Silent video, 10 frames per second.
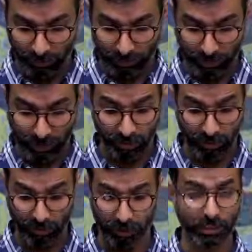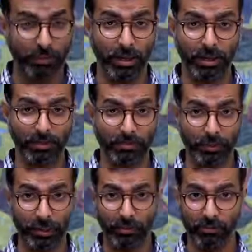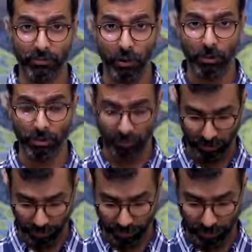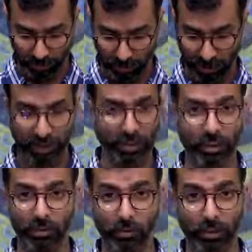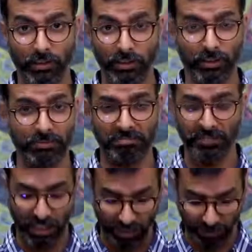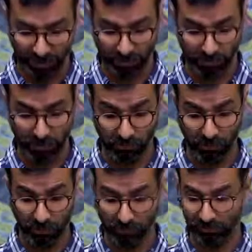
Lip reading: Let me tell you, it doesn't matter if they're made of cotton, synthetic blend, leather, whatever. Hats taste awful.